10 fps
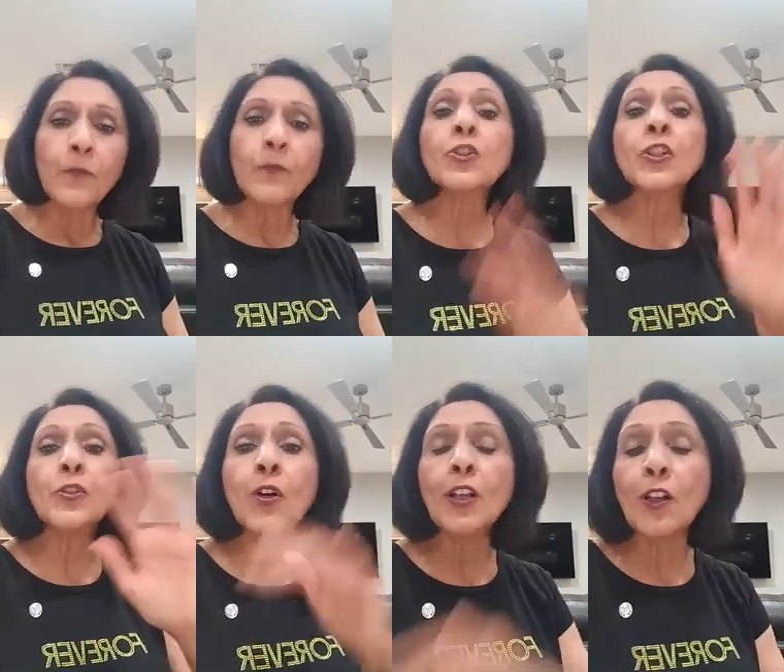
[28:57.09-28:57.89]
Wishing
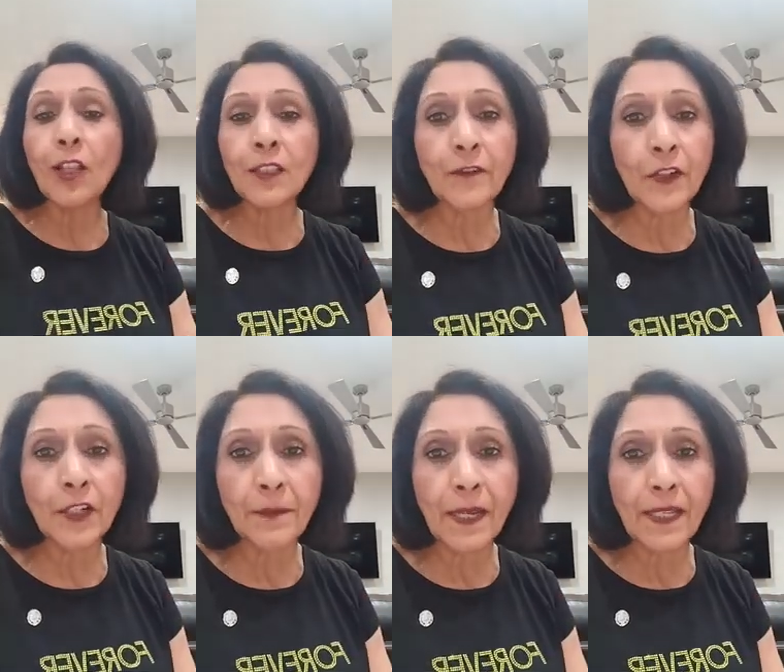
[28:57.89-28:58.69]
you all the
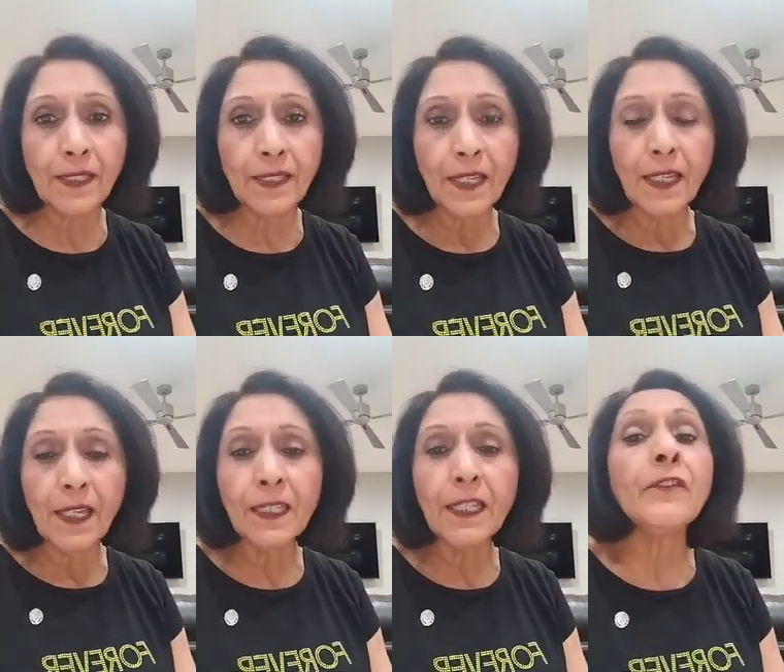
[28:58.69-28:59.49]
very best,
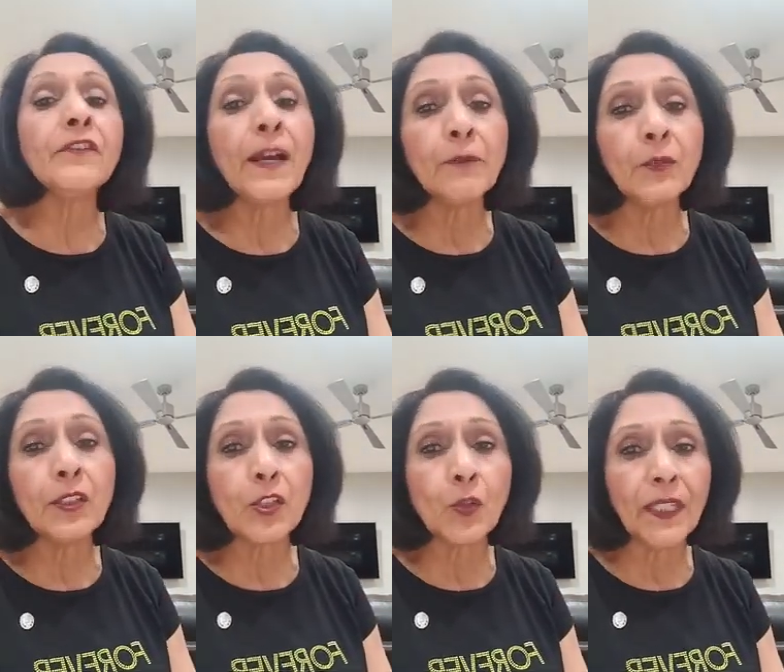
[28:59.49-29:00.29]
and have a
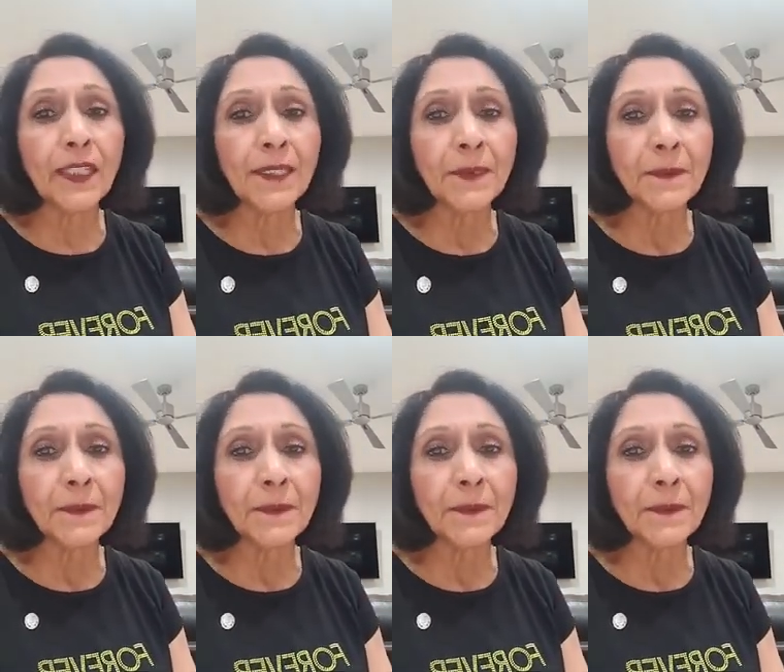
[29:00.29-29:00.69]
fabulous week.